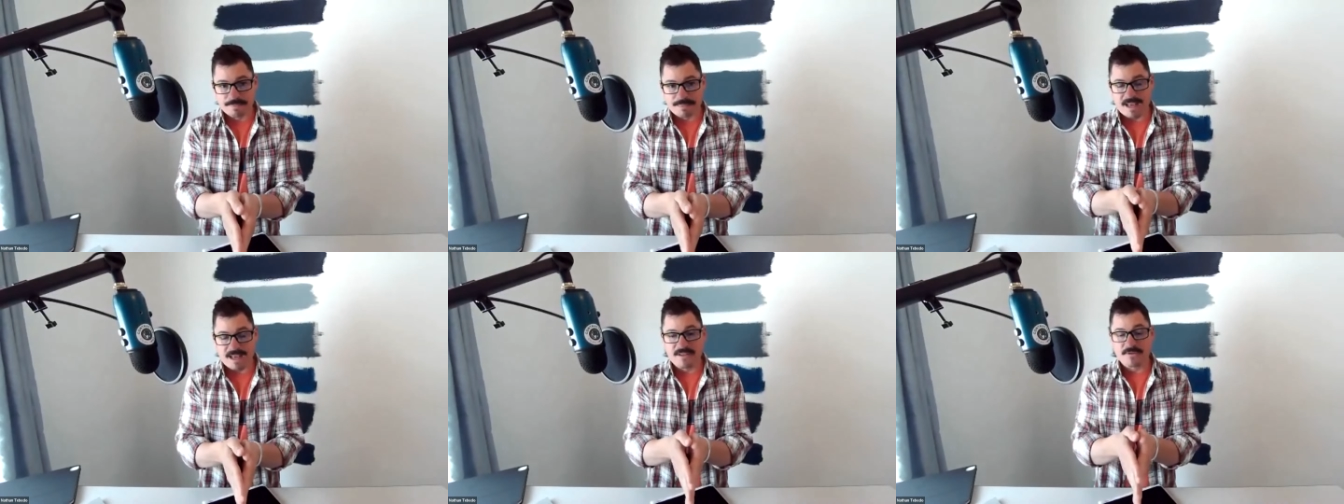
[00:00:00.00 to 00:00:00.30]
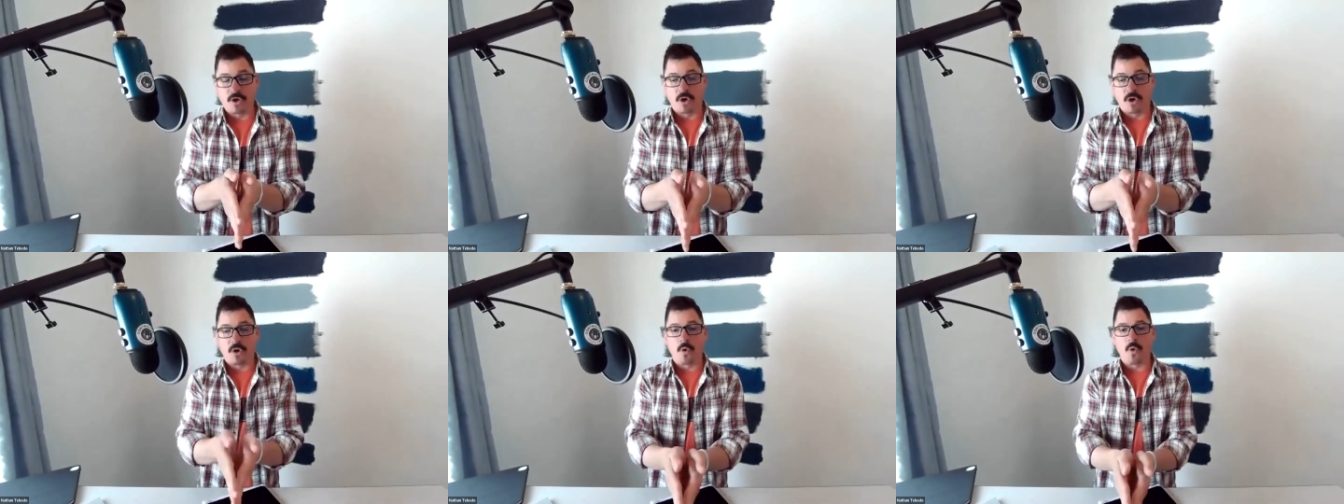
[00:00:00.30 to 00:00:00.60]
in
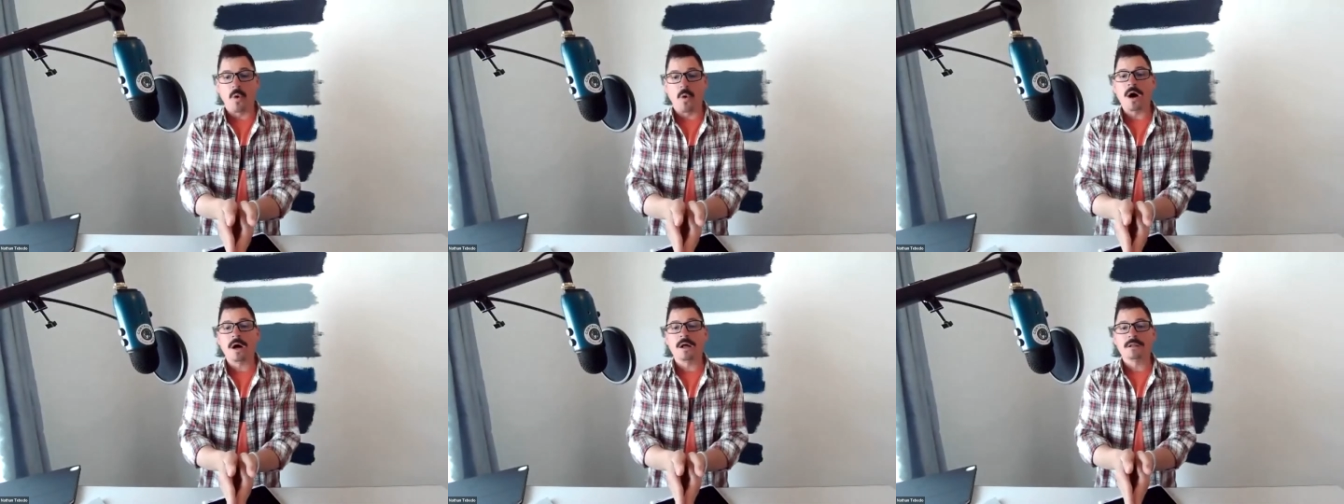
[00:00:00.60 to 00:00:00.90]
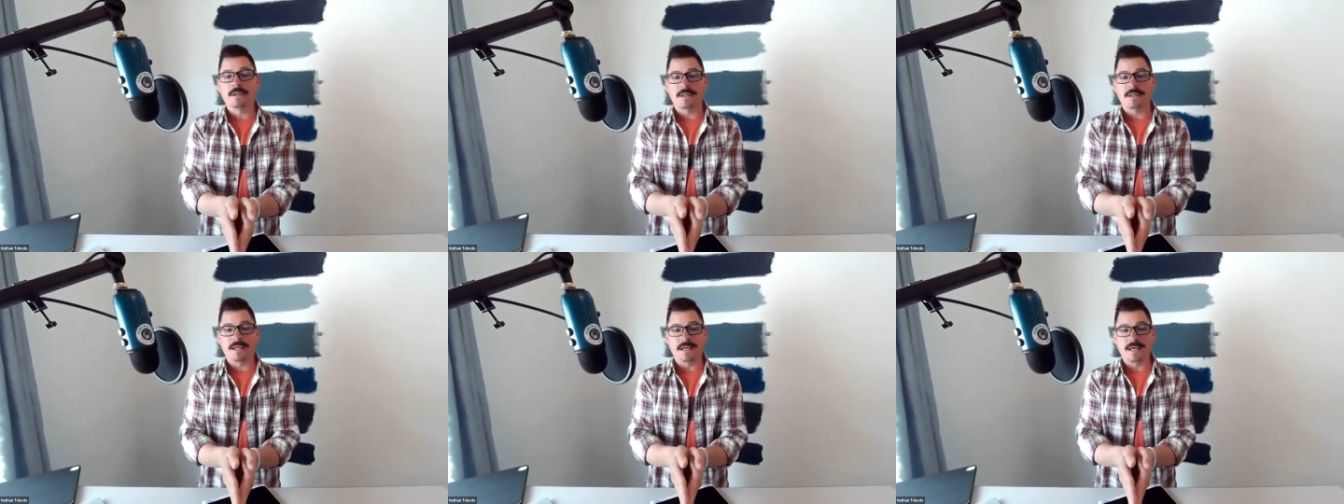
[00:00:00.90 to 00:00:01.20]
the
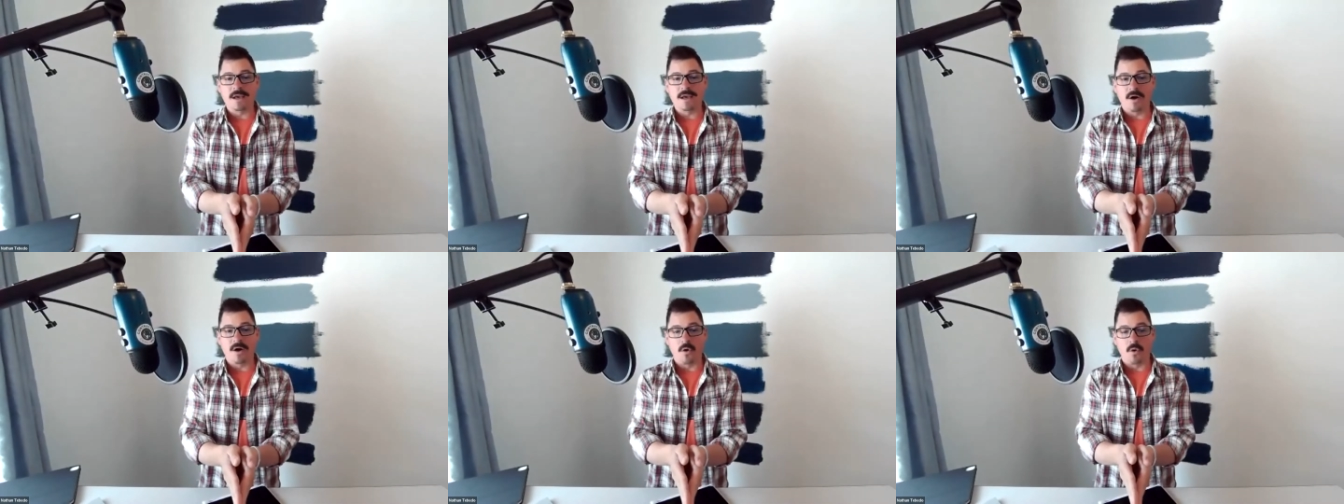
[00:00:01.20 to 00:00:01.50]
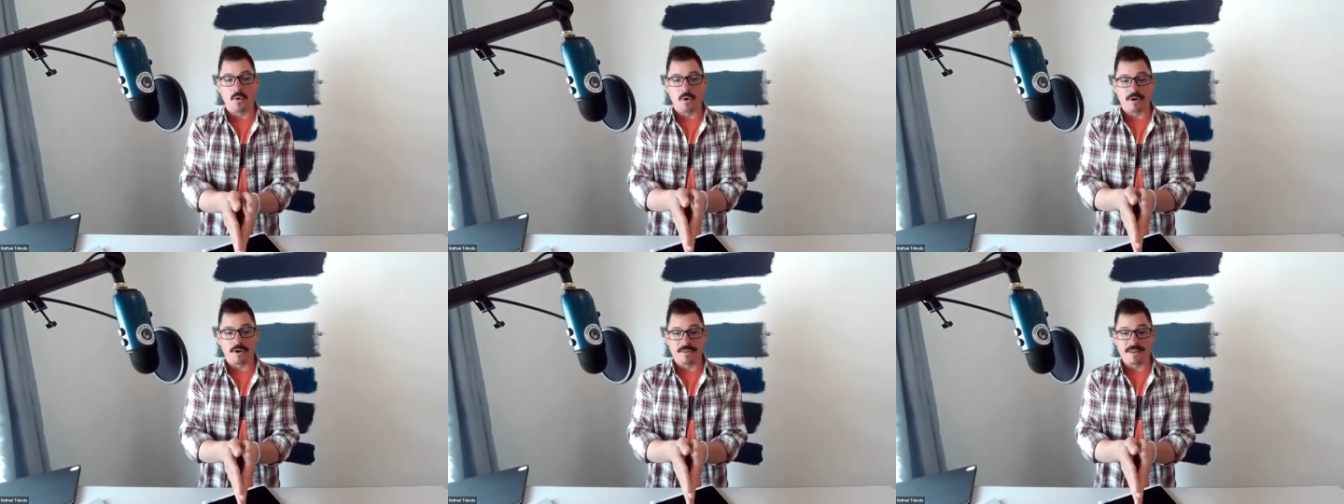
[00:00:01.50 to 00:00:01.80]
quality
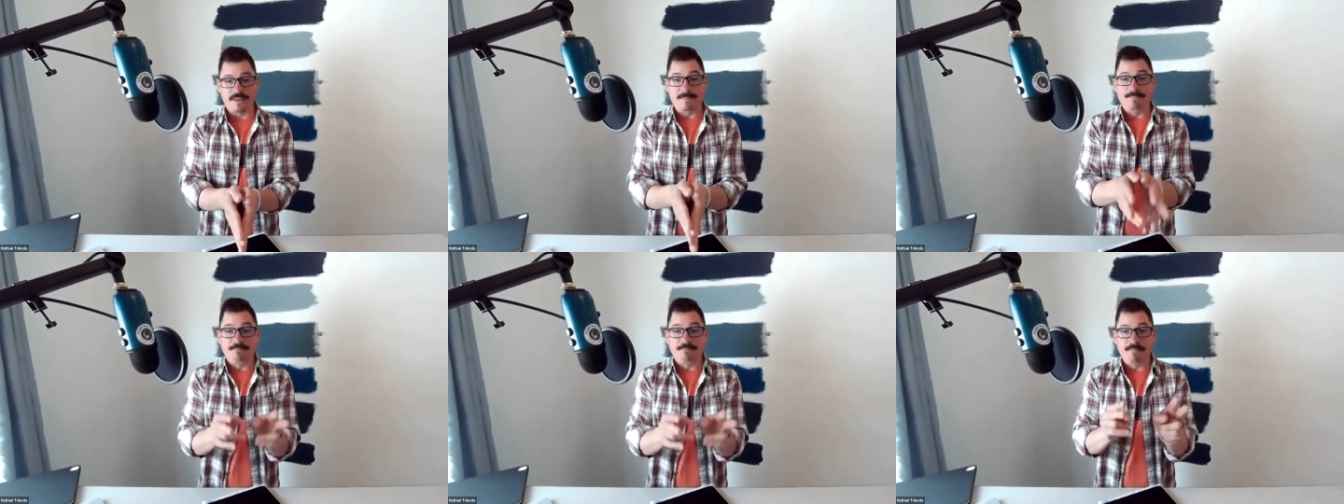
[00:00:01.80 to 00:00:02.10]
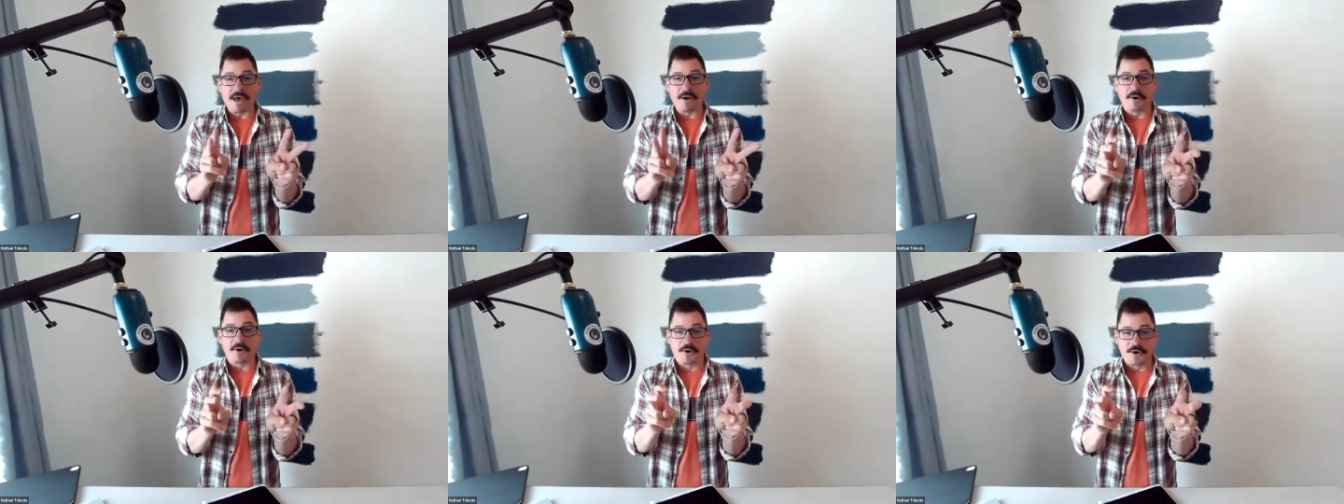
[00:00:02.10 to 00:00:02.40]
or the
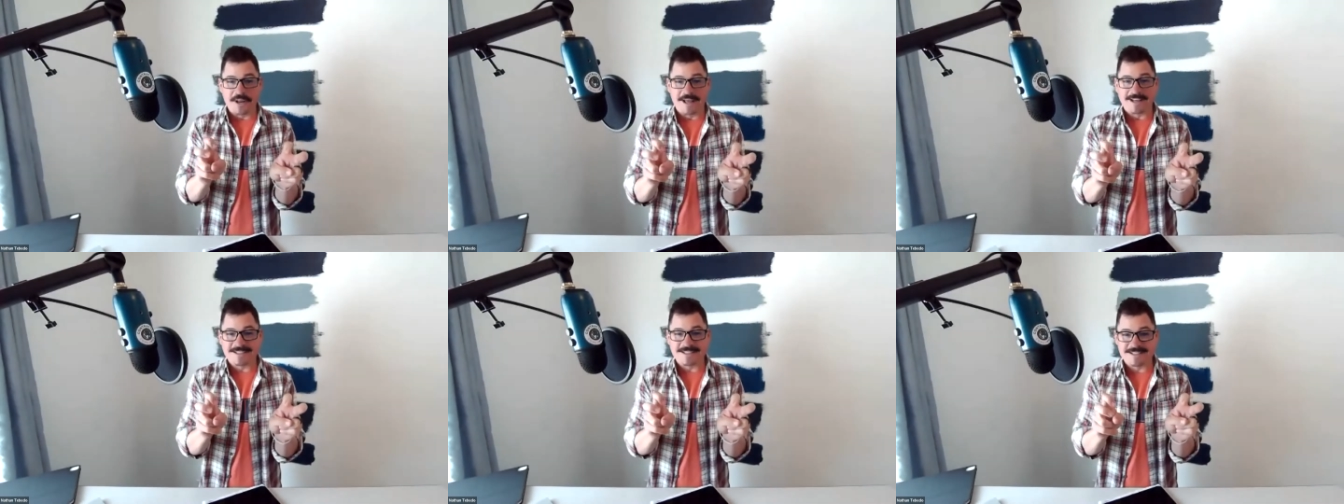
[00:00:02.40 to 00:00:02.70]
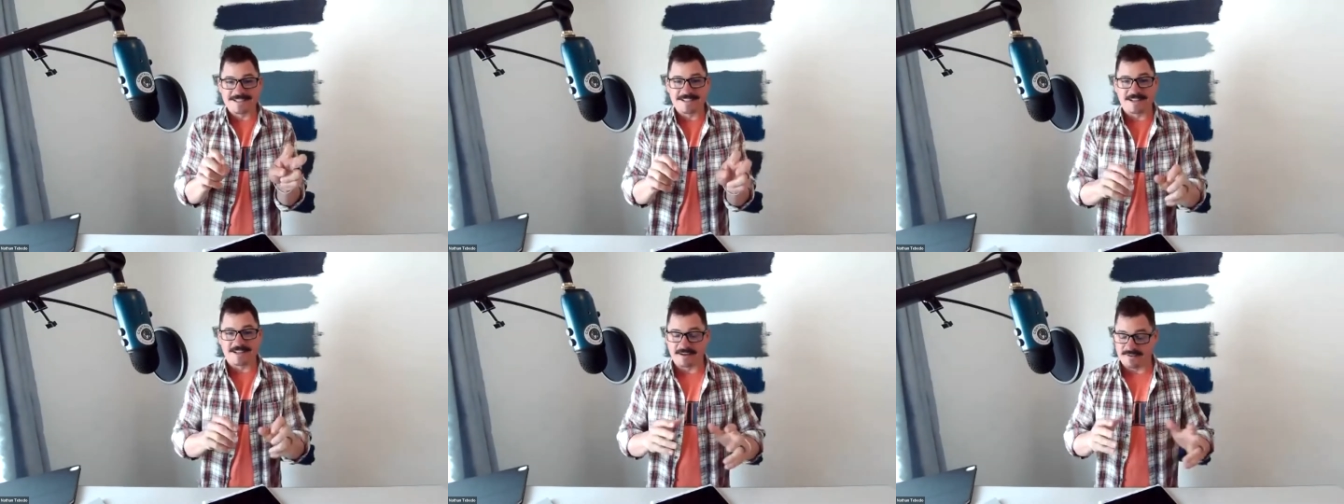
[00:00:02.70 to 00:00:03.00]

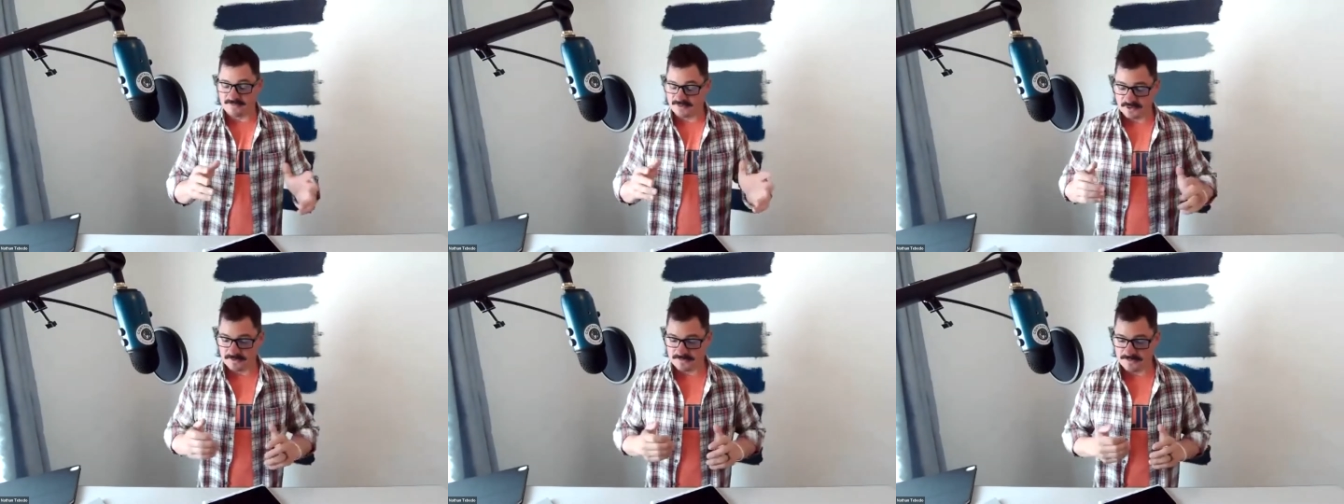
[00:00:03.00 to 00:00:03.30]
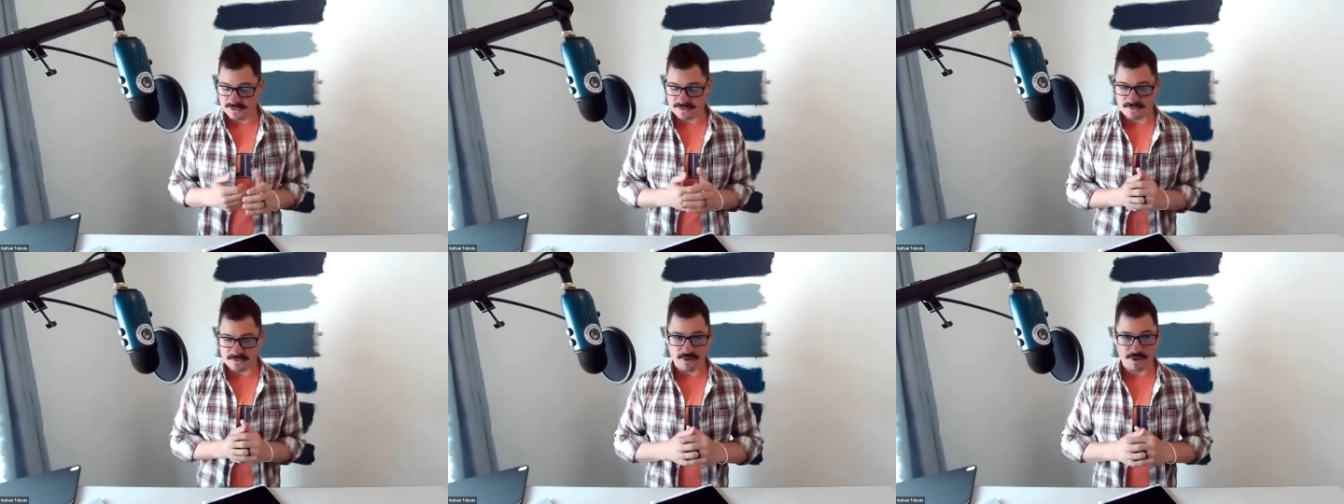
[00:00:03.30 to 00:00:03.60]
betterness, I don't even know if
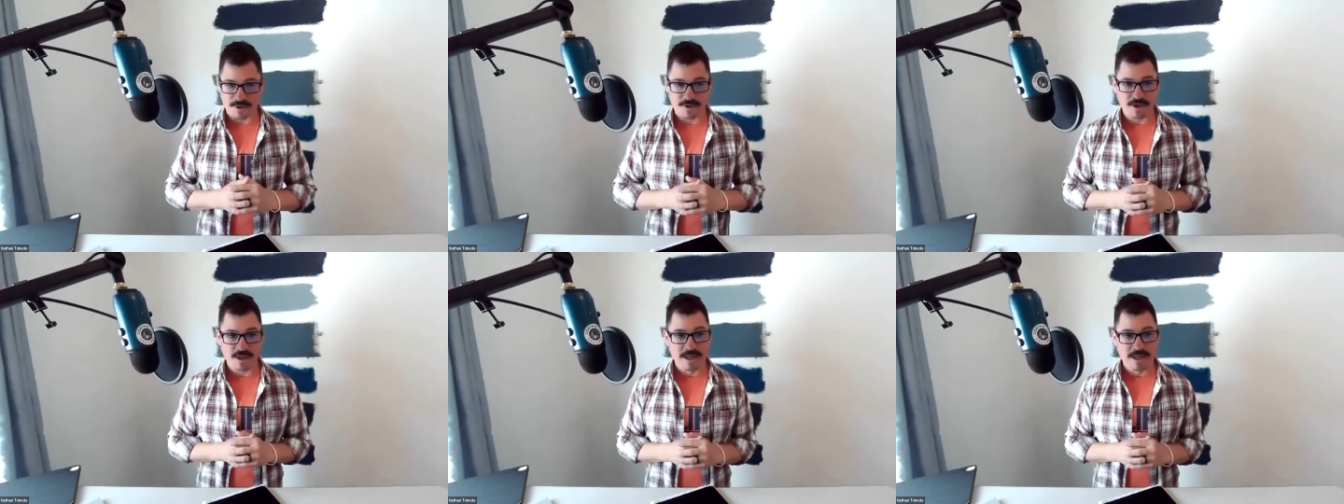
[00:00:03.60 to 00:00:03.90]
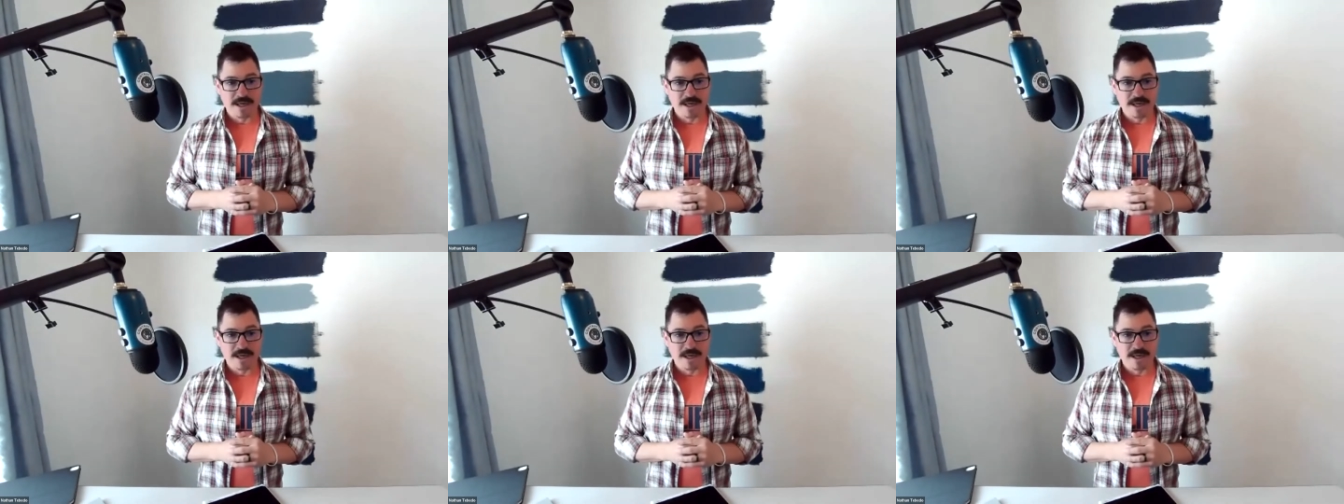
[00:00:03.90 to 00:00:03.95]
that's a word,